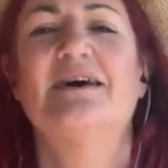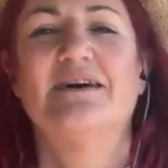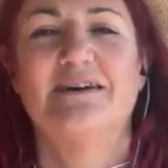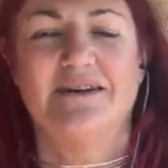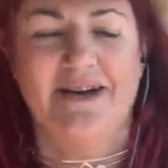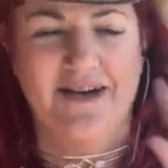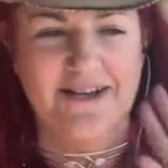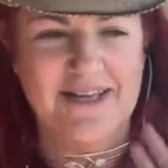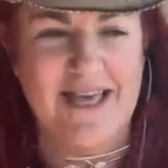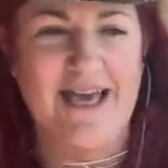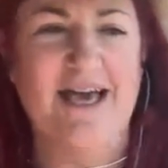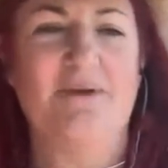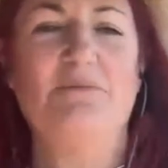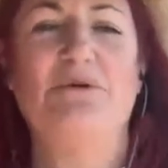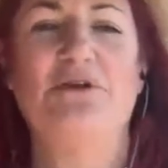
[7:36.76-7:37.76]

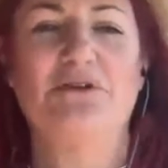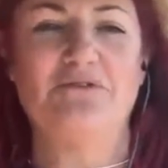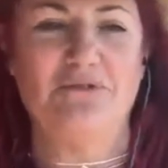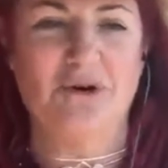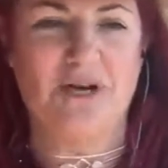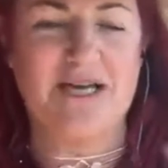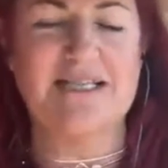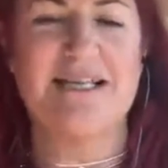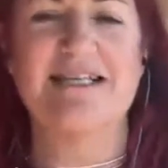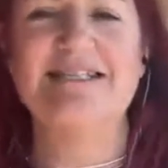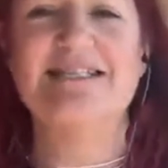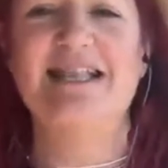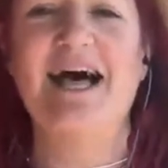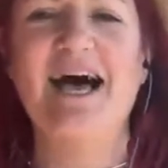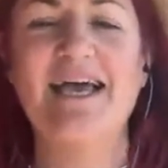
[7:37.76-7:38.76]
Okay, beautiful. Because it's
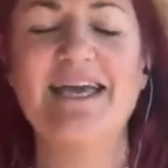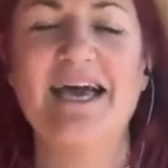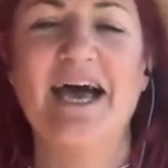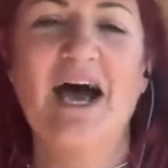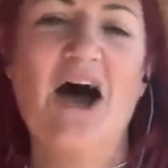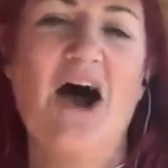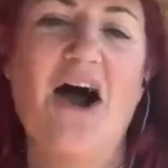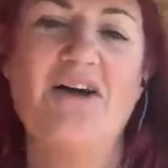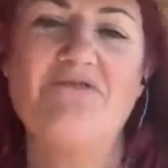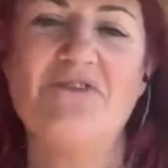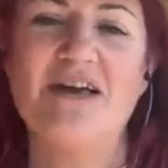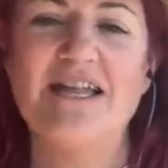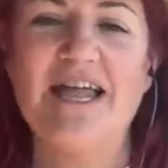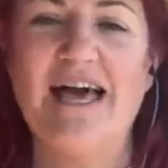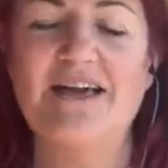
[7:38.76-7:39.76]
like I
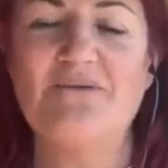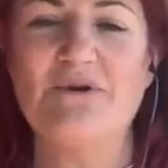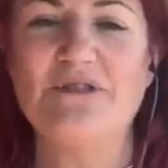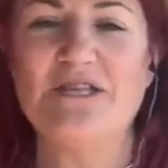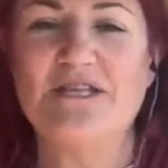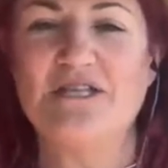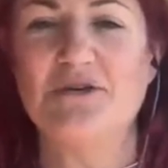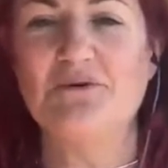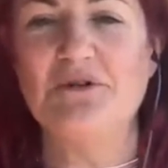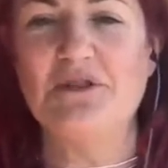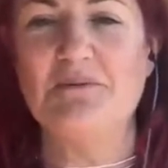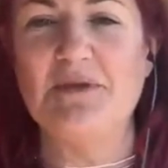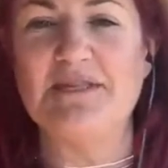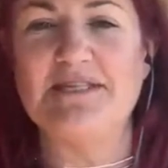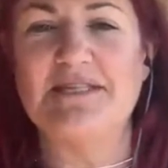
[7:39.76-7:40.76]
feel like with the two of them
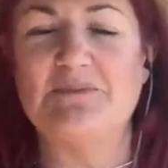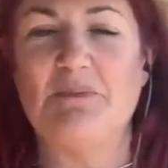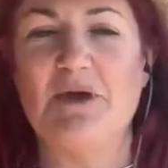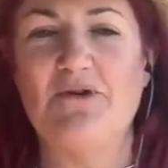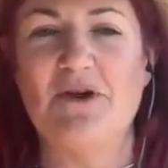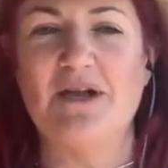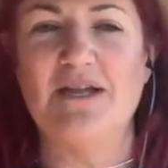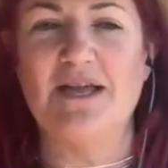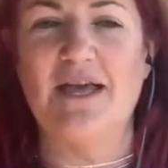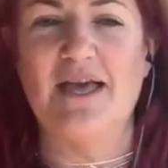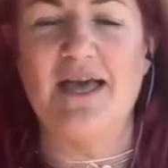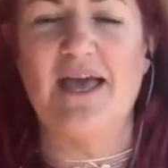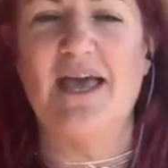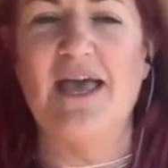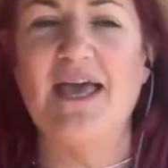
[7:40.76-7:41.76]
in spirit,
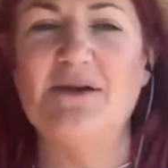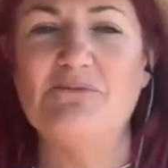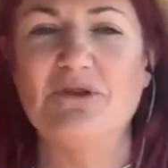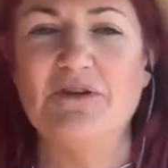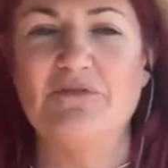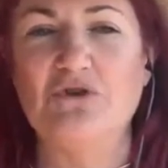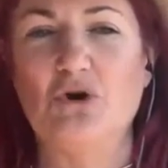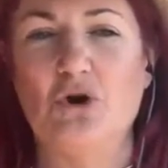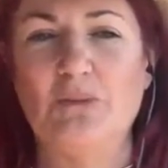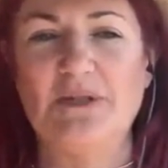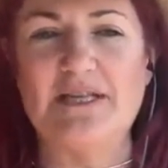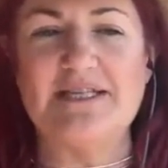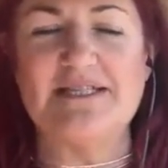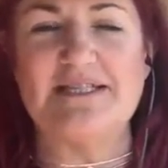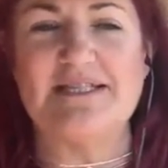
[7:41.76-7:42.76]
he would have normally
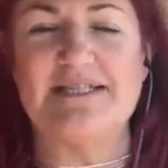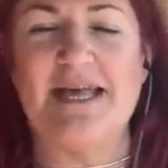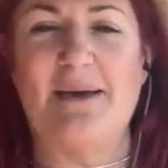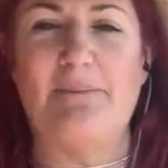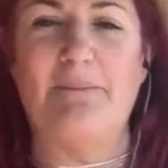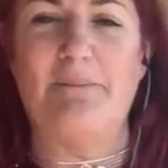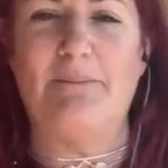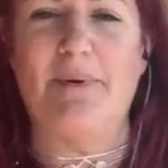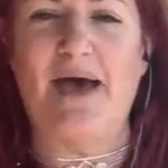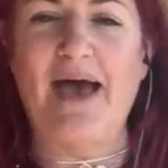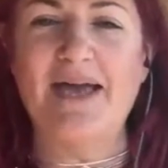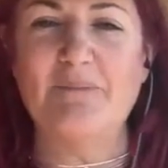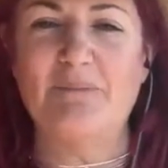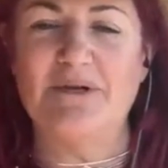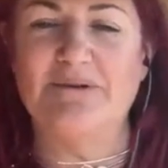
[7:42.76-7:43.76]
stepped back,
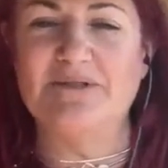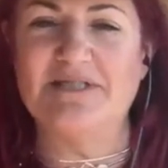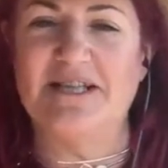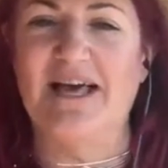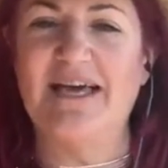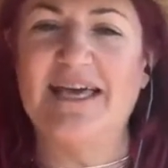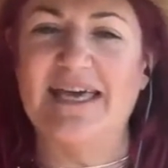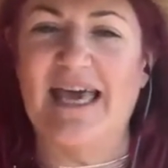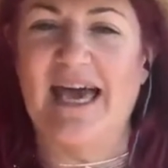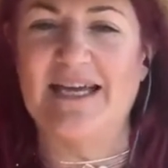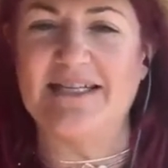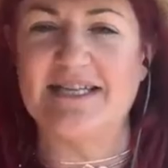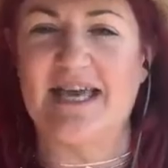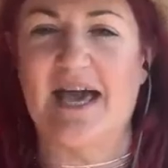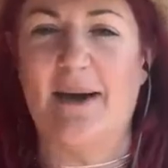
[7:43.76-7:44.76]
but it was like he had
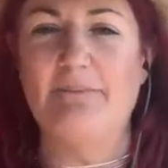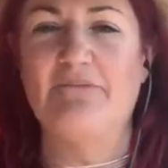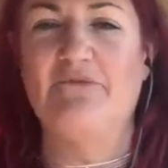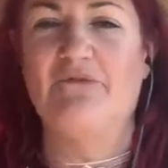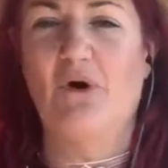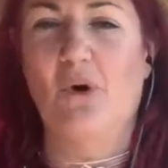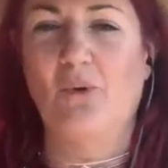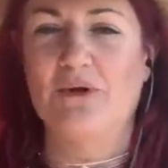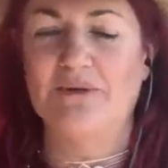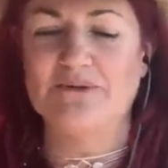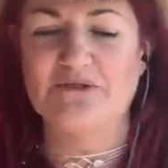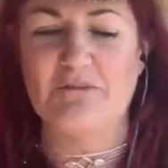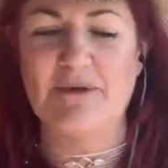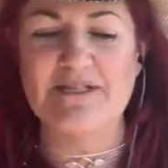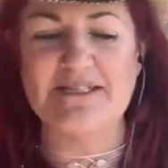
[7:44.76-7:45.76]
to come forward. It was
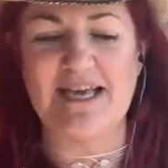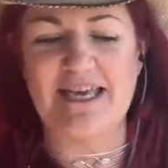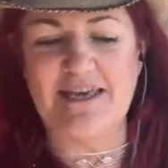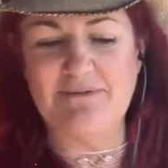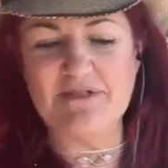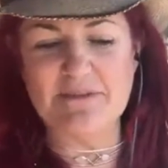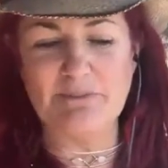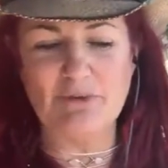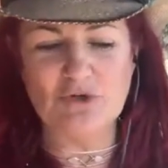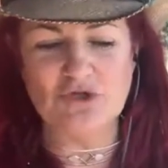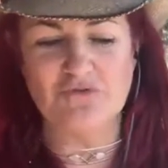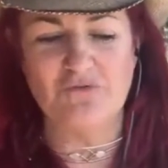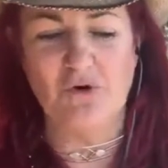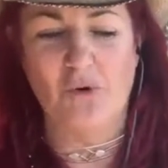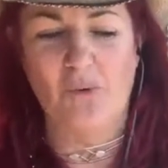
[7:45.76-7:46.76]
almost like he was pushed
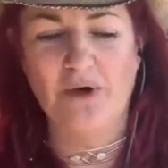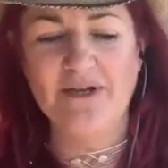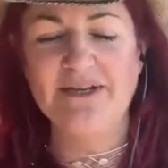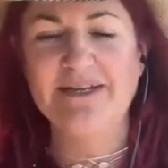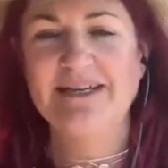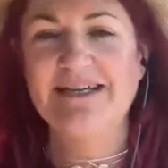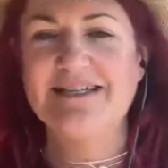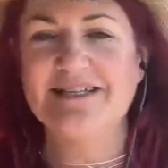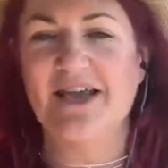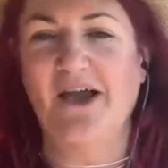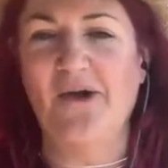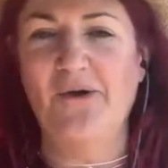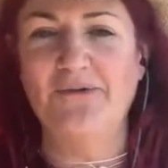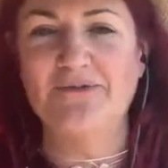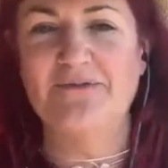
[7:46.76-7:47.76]
forward to
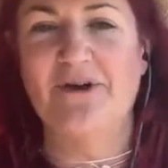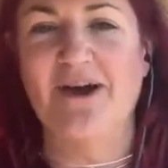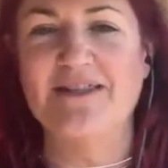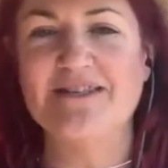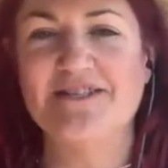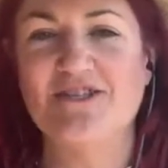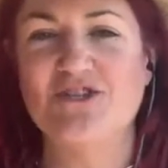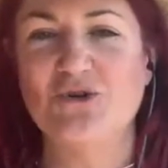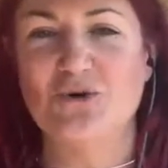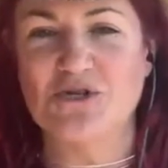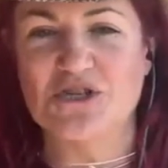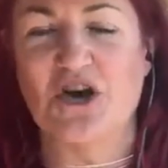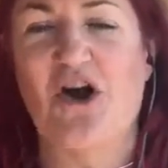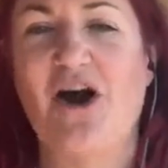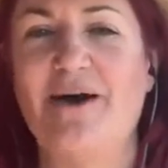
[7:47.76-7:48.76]
go, right, this is your
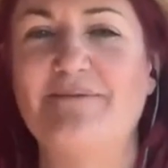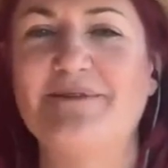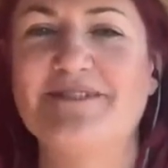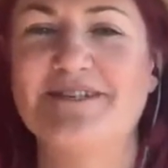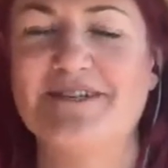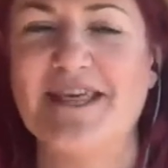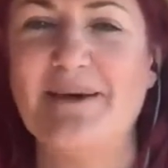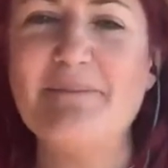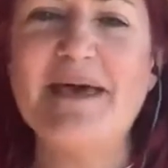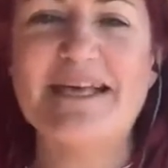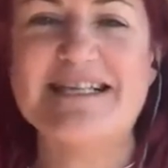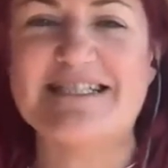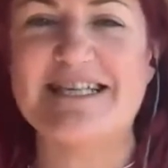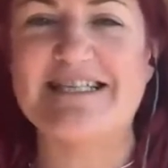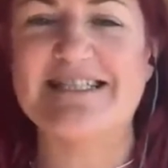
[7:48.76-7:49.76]
time. So that makes
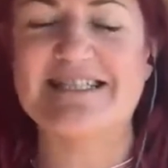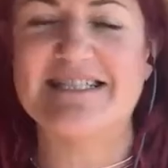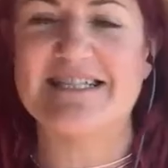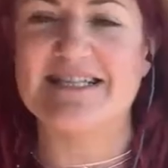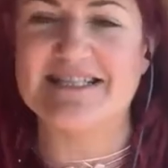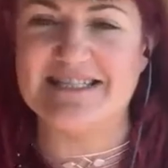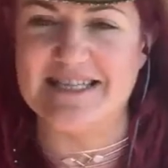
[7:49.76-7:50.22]
sense that it's the